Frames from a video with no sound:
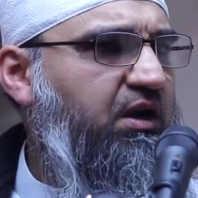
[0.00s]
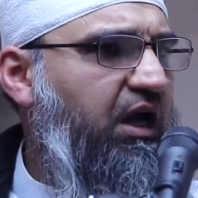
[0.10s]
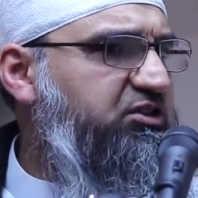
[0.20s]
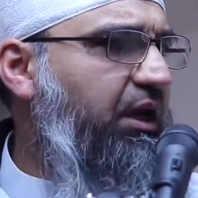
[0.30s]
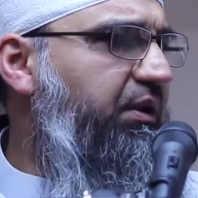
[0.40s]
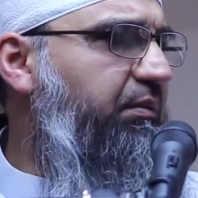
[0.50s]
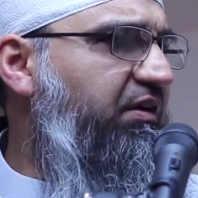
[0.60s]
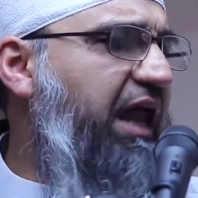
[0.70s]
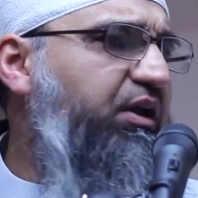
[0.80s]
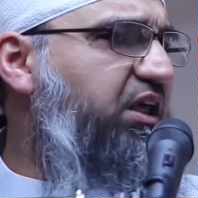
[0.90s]
And some of them are
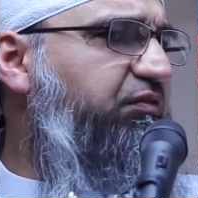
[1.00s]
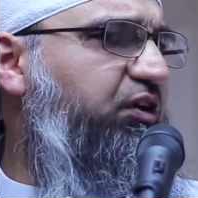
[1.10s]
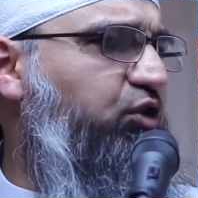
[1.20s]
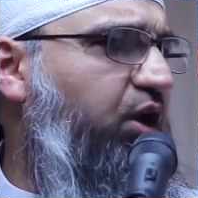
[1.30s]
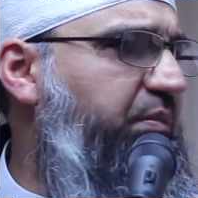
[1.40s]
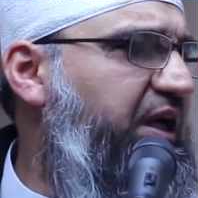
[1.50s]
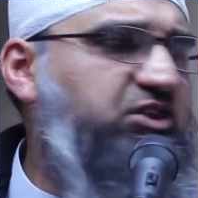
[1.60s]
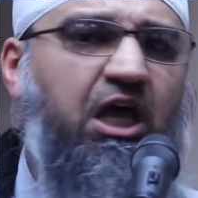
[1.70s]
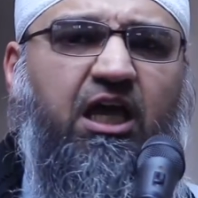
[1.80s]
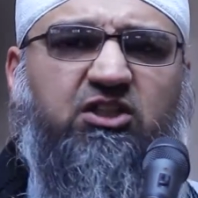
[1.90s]
allowed to give it to him
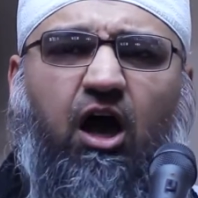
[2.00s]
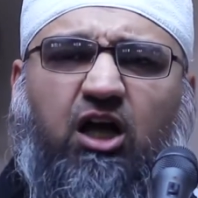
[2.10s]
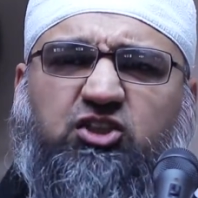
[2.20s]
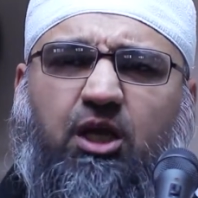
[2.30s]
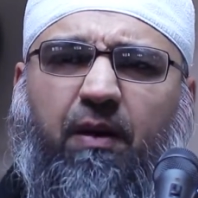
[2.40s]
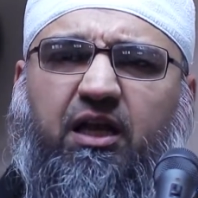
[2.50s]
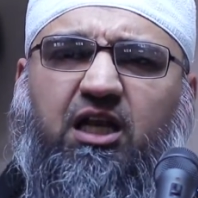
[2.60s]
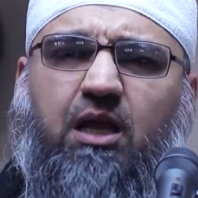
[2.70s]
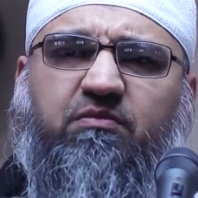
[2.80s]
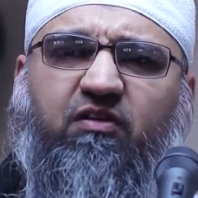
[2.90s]
because he's asking by the
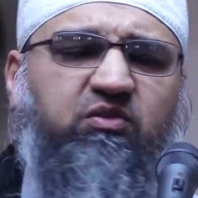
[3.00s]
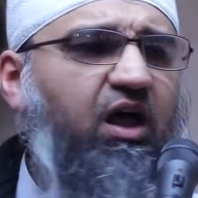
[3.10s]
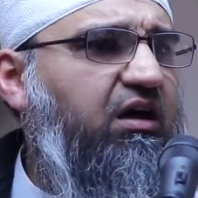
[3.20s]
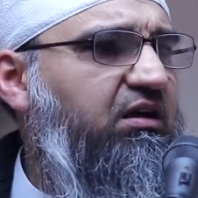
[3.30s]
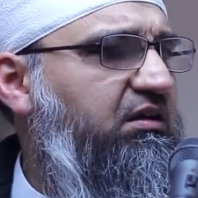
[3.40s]
name of Allah.